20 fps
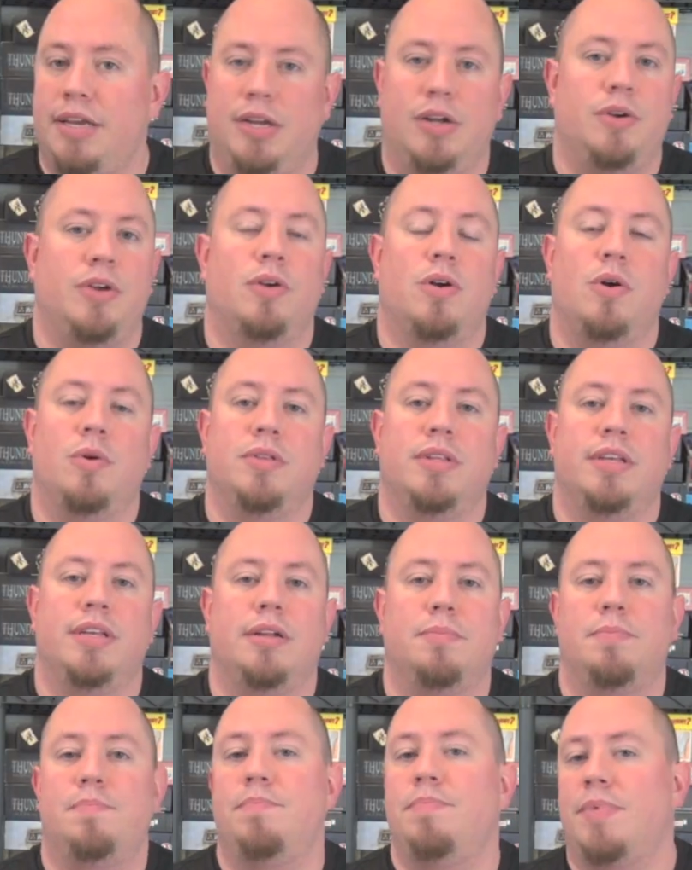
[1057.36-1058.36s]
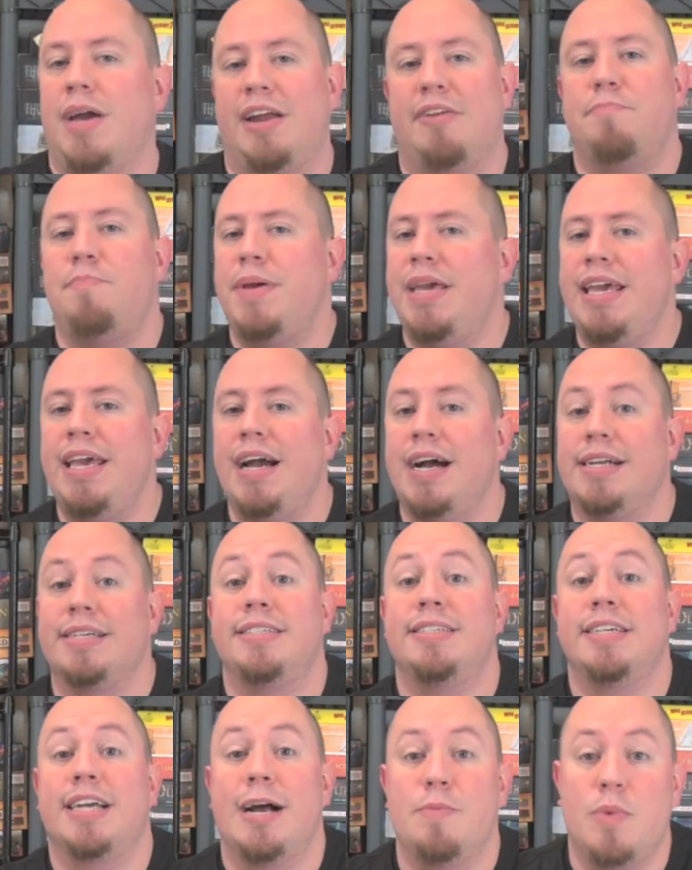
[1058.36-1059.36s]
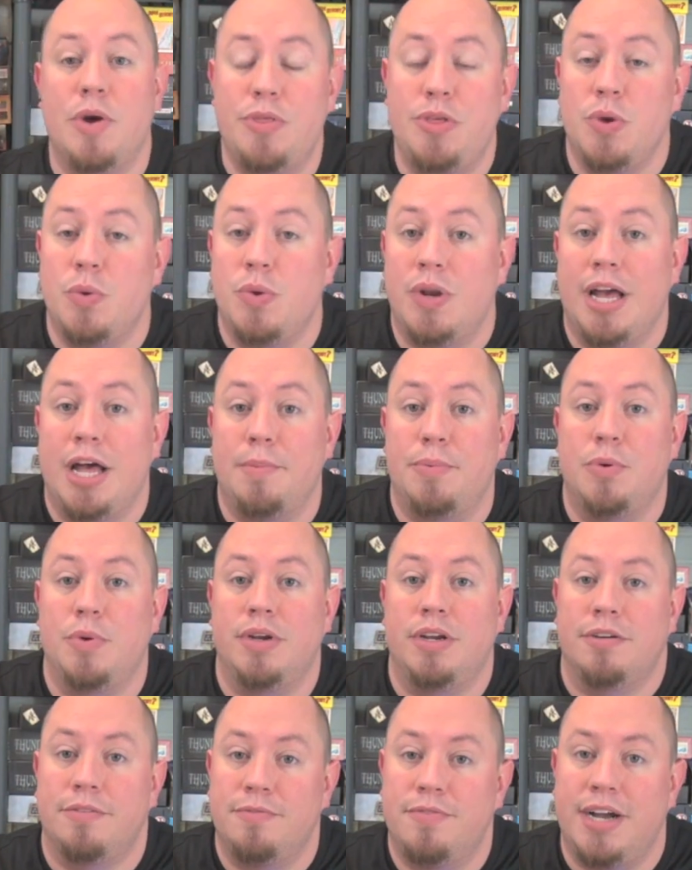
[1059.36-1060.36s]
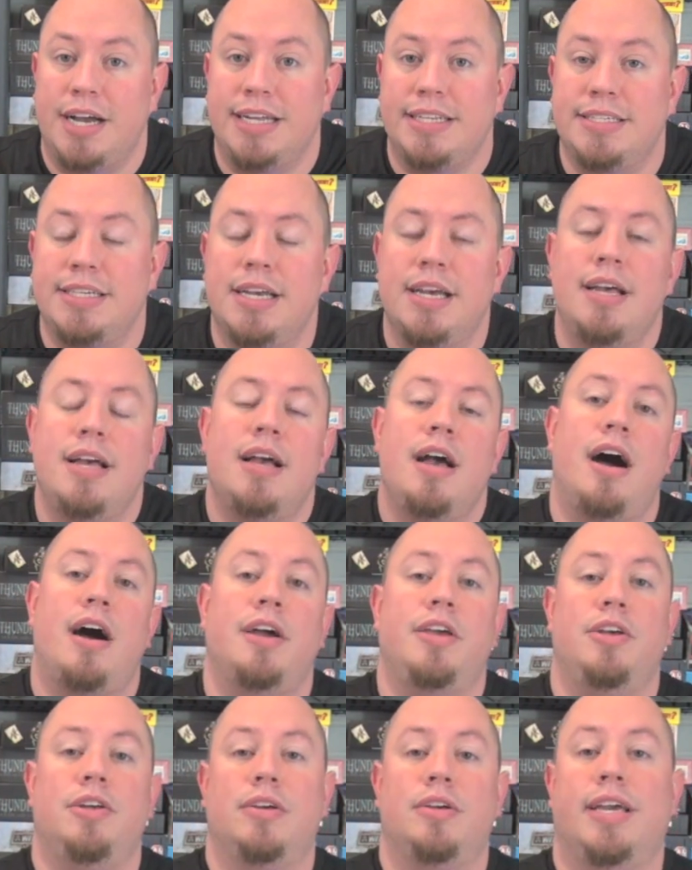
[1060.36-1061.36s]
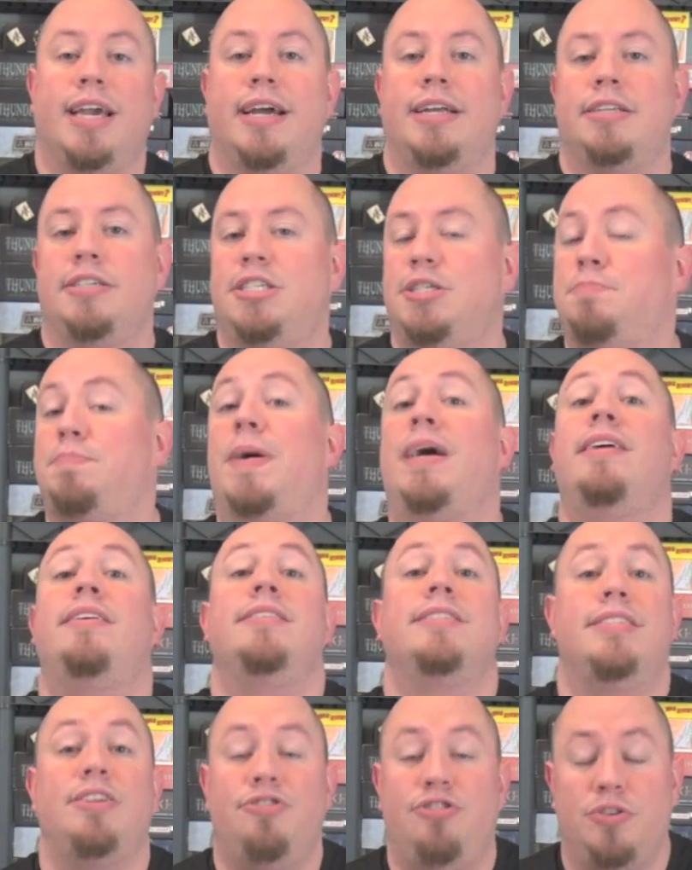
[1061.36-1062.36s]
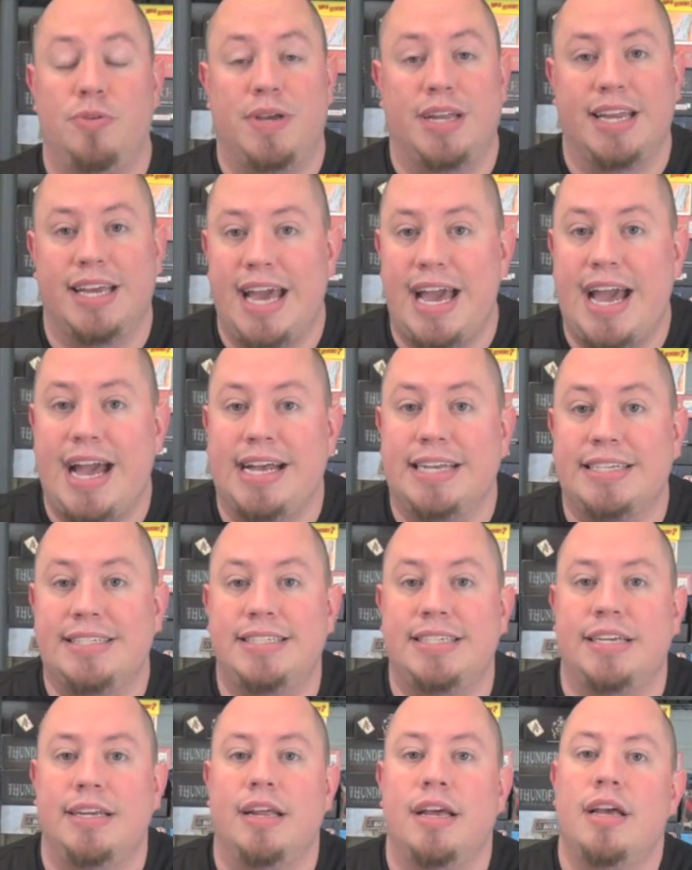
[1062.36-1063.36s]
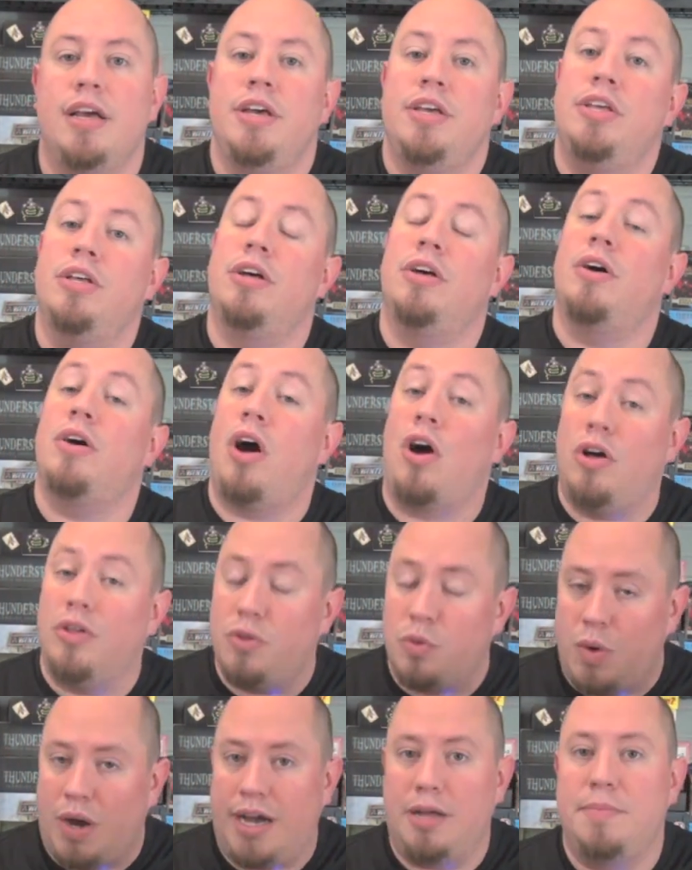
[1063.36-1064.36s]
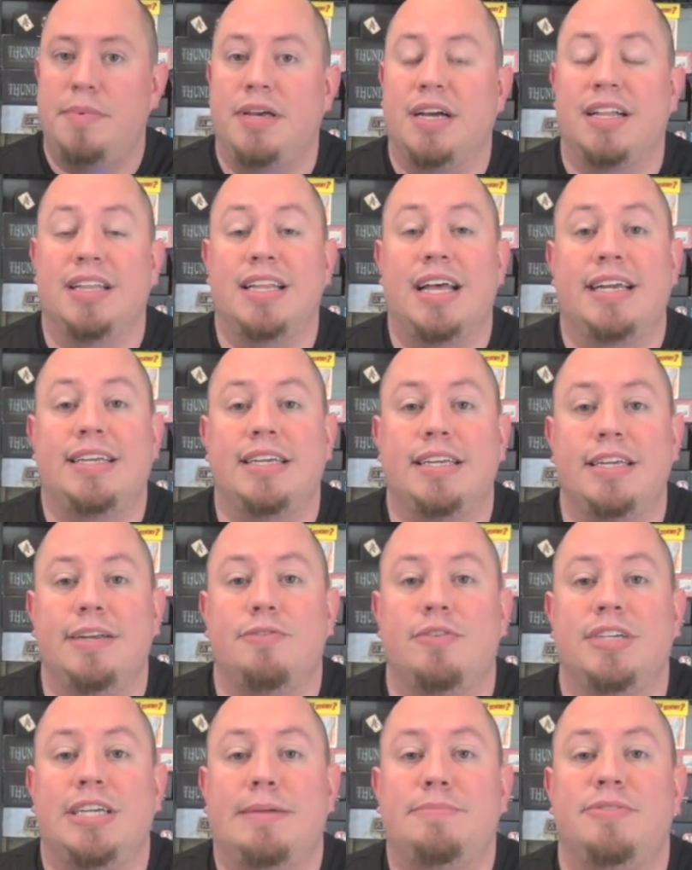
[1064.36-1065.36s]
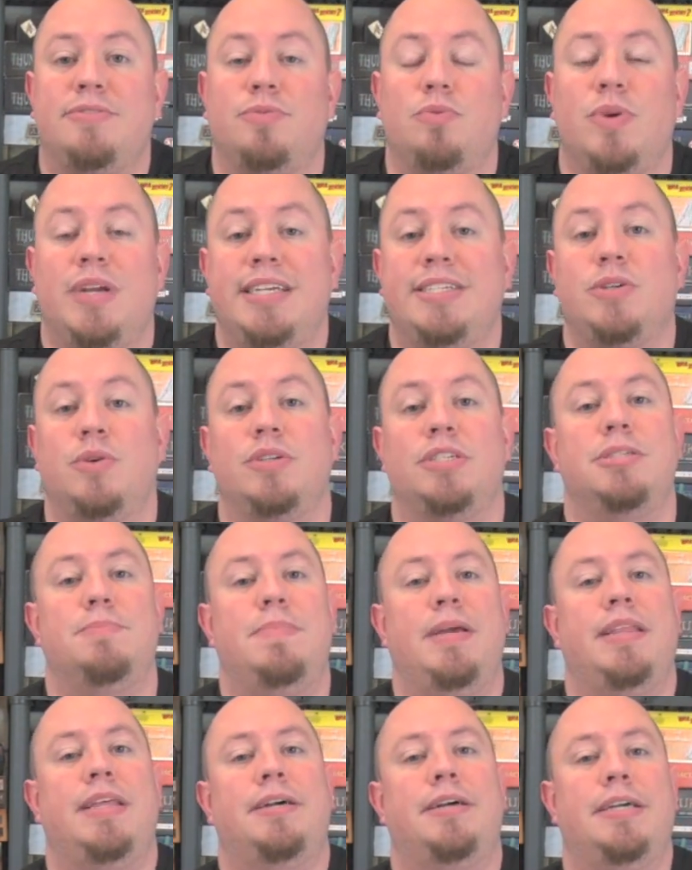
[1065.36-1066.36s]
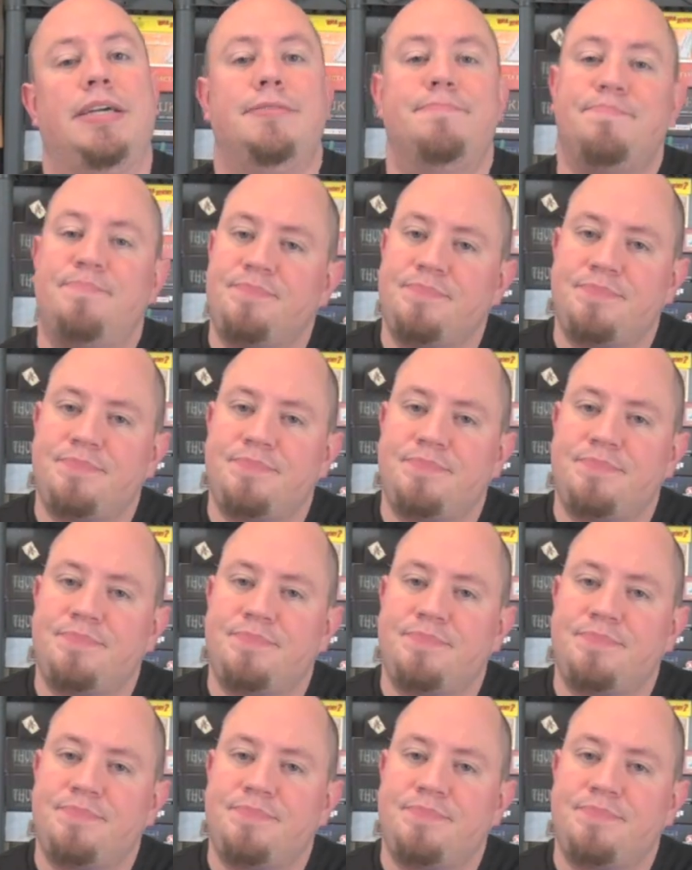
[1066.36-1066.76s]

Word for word: your own little kind of peons to come with you and help you in your fights. You'll get spells that you can cast, and you'll all the while be collecting different types of resources, be they